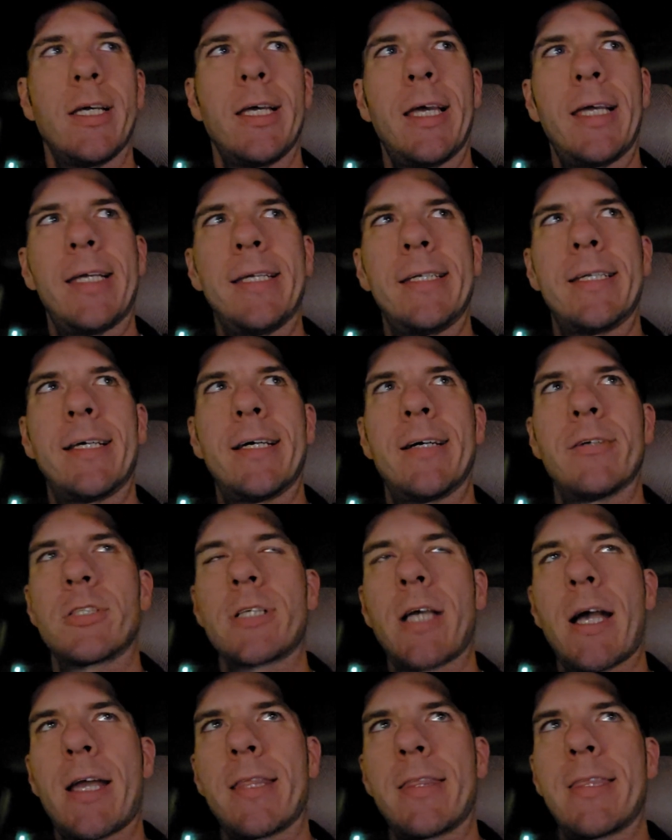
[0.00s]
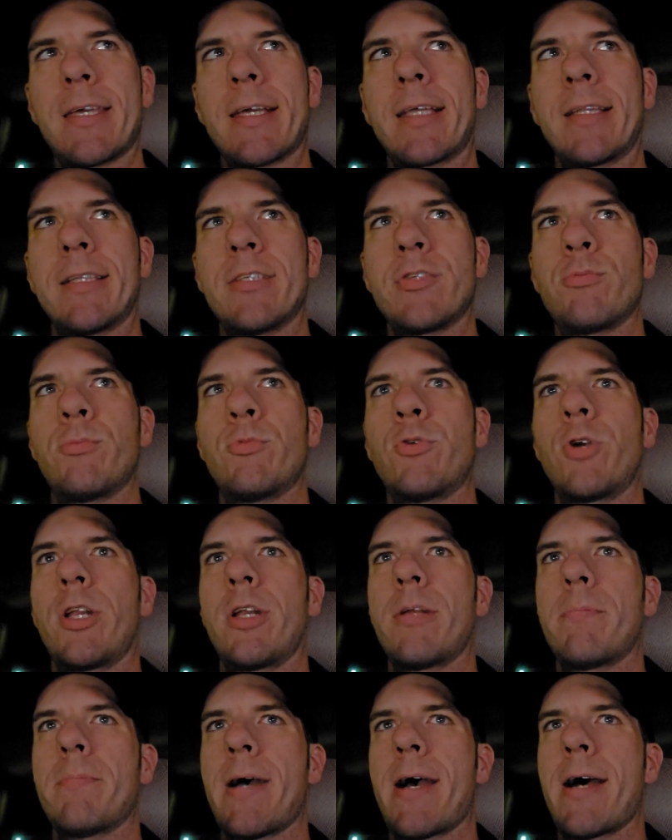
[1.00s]
And I was kind of thinking this
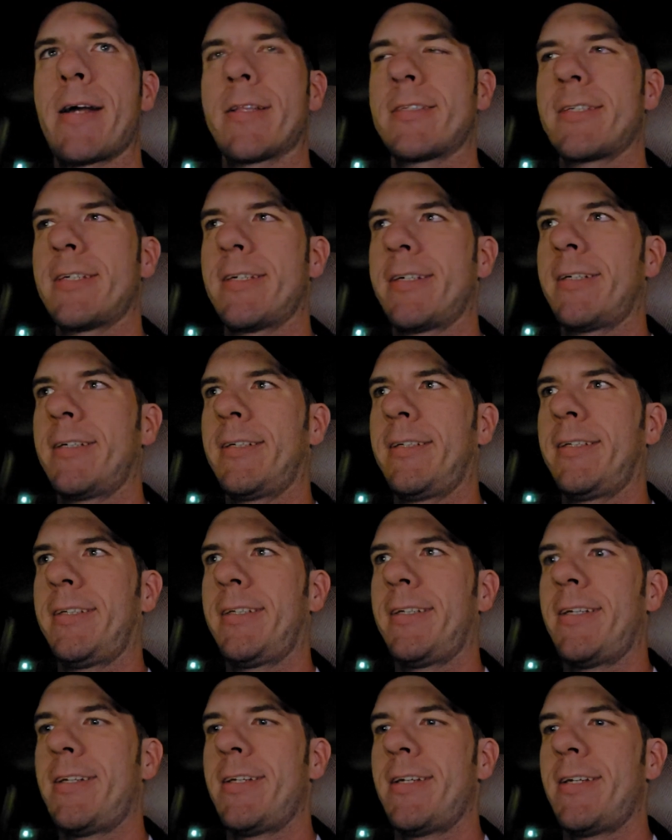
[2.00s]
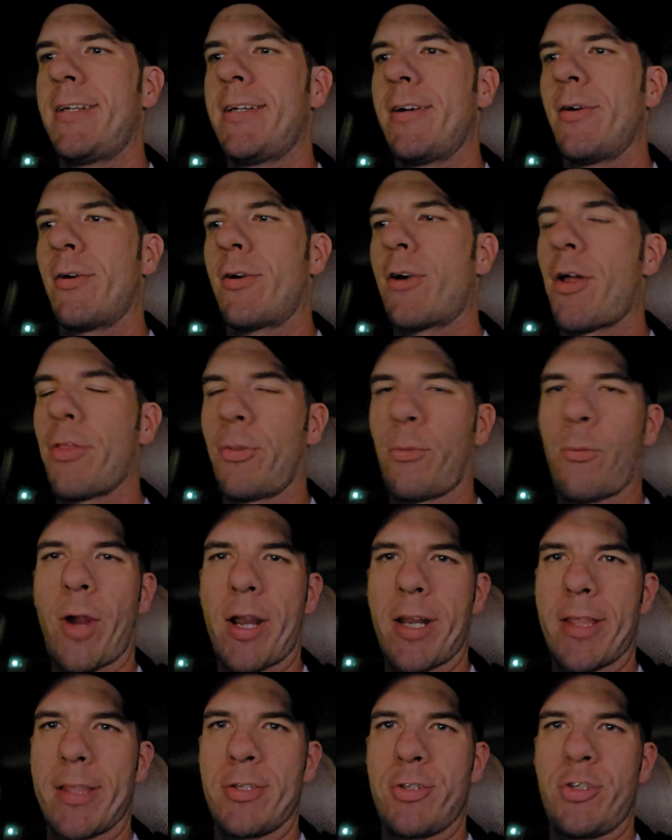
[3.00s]
morning about, or on the
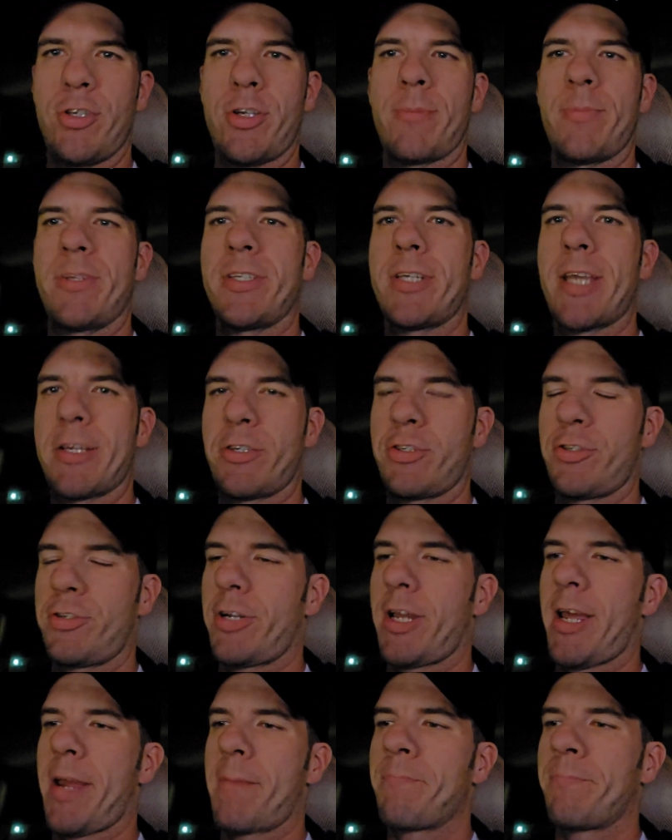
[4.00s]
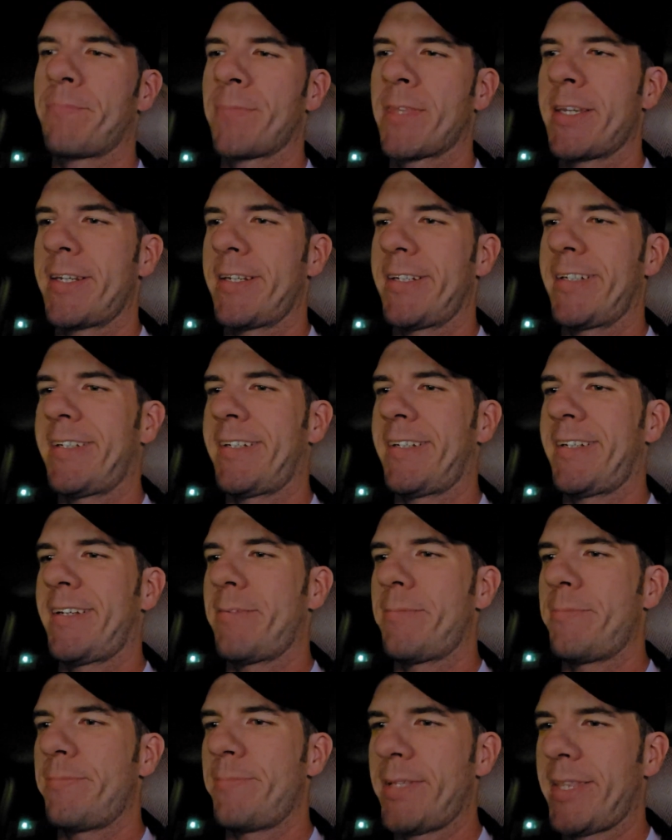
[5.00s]
way to the gym and yesterday,
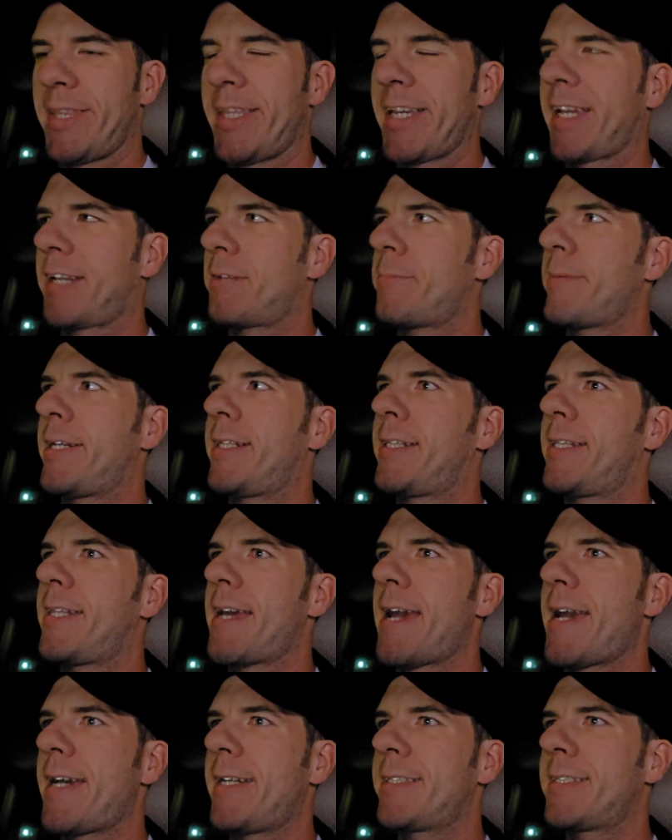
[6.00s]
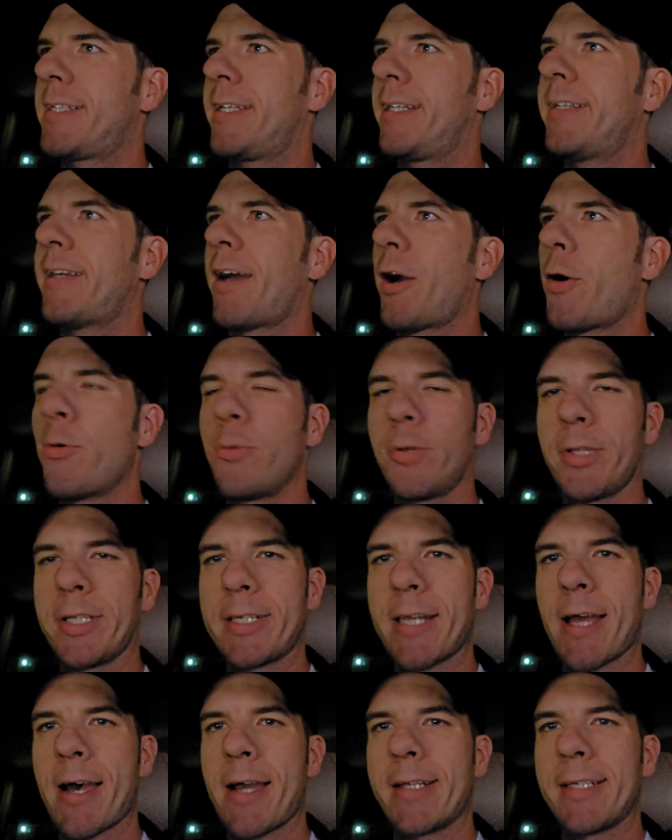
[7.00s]
been thinking about that. Only
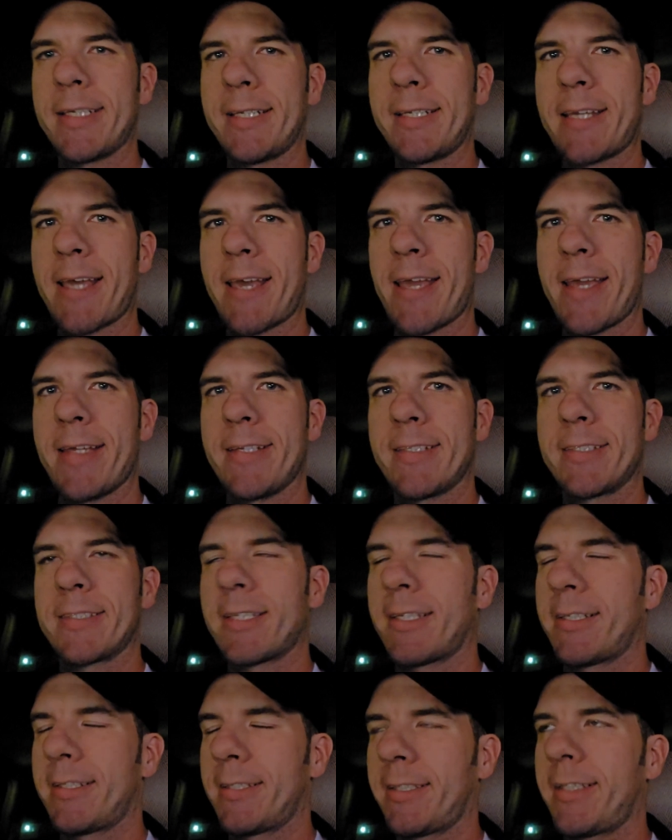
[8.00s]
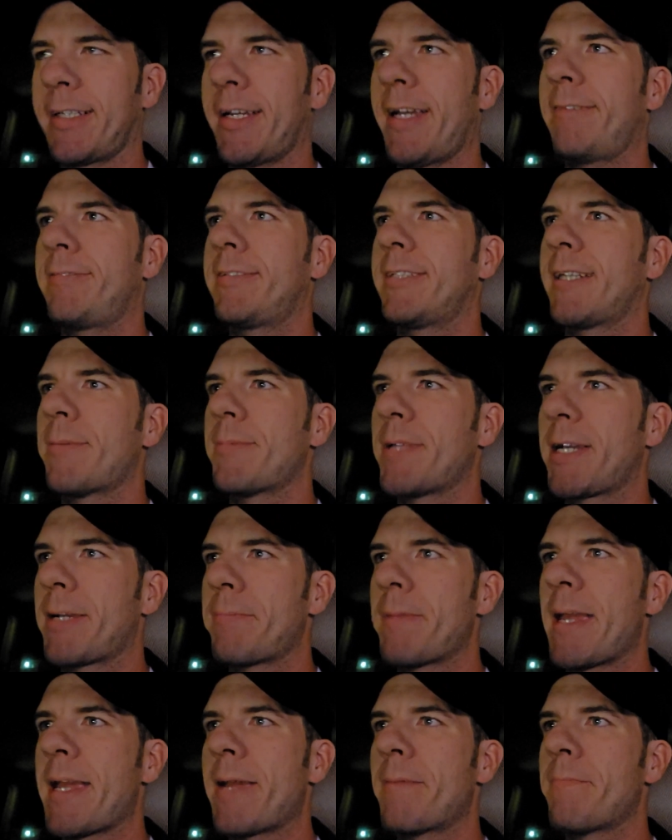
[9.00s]
90 days left. And I'm like,
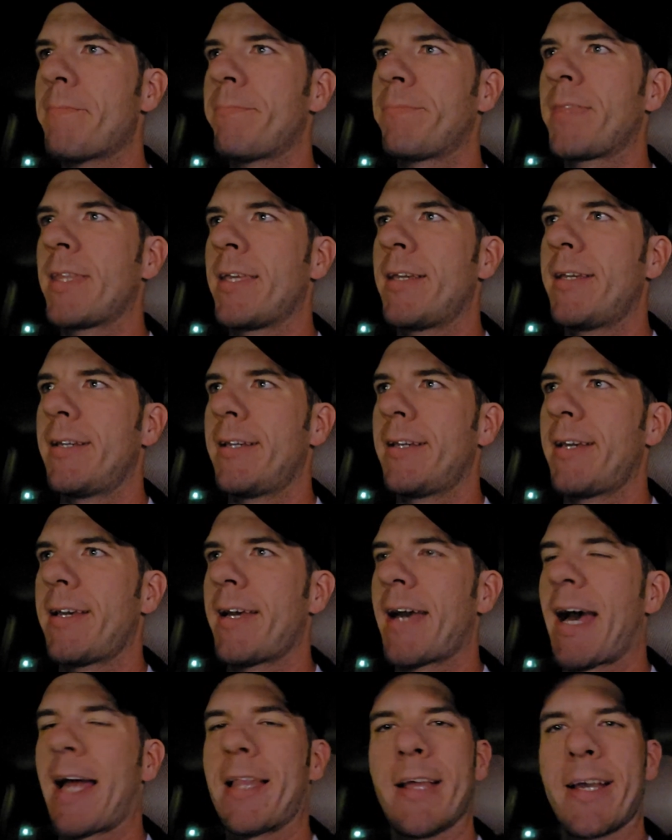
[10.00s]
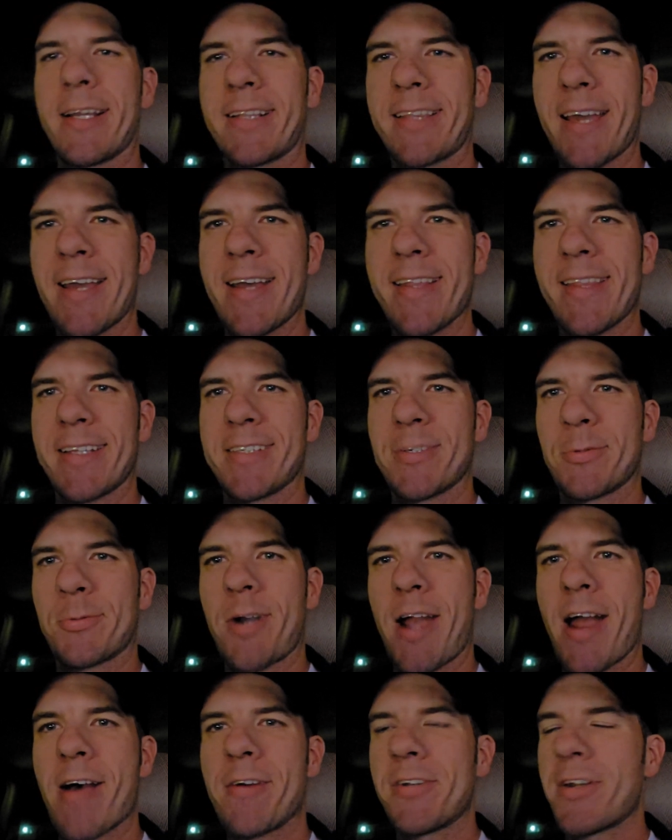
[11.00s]
man, I like that. That's a
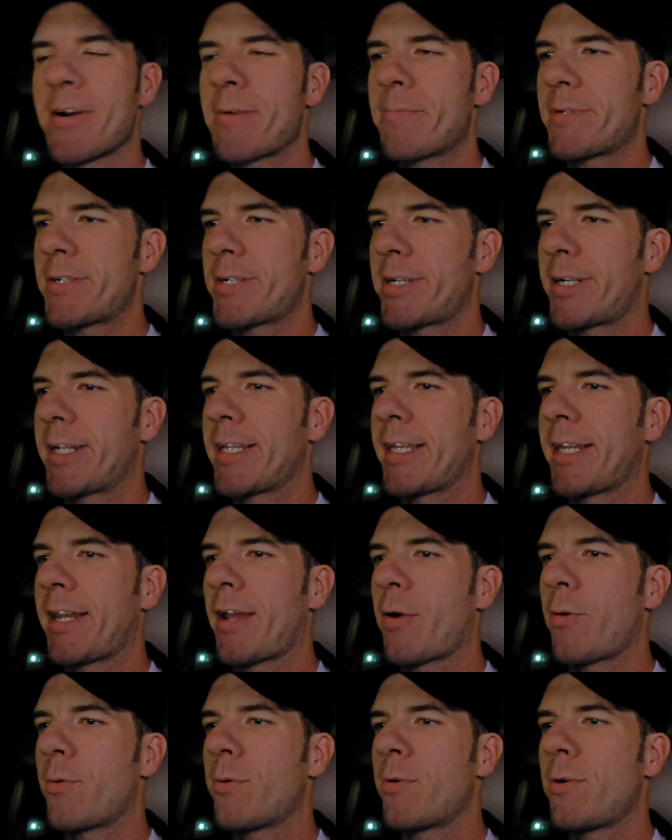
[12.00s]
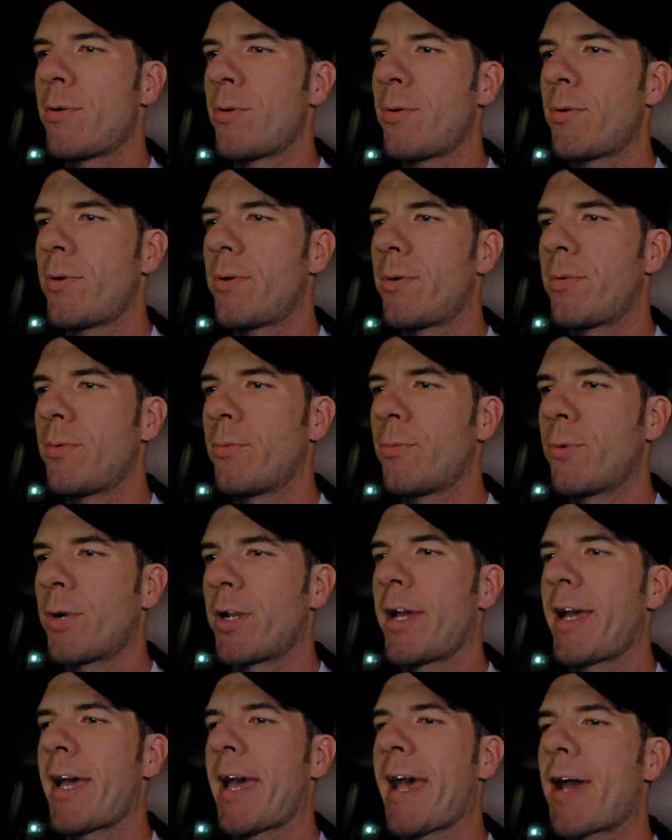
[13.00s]
round number.
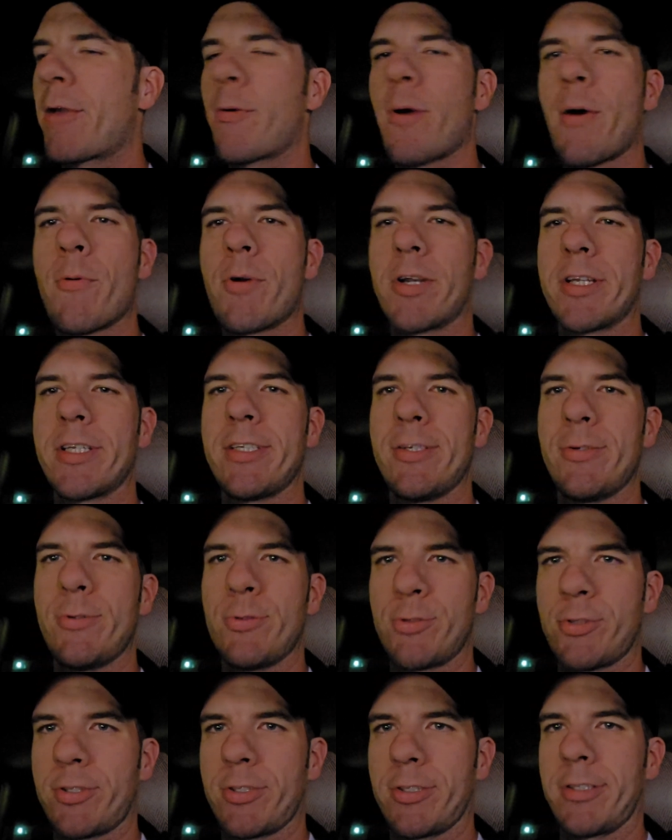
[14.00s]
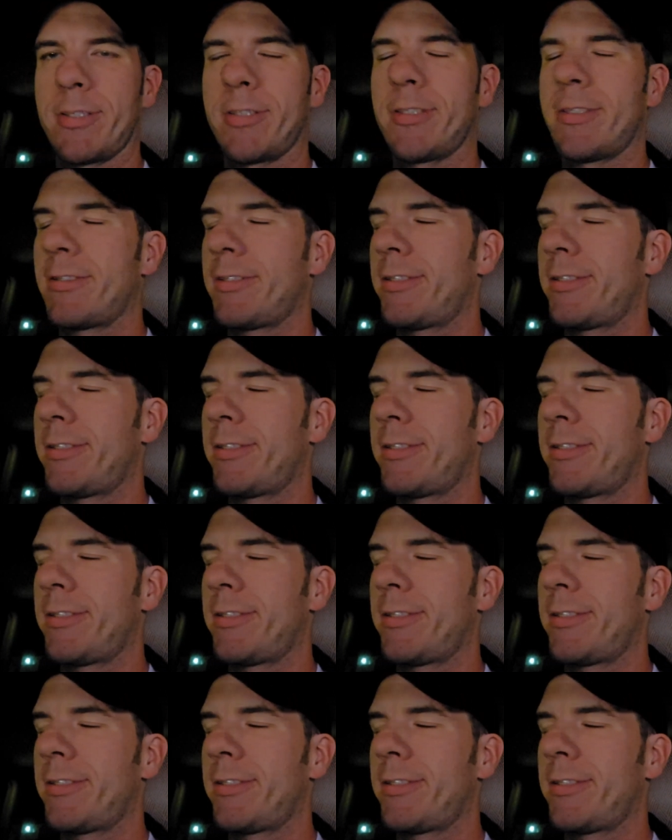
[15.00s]
How do I want to use the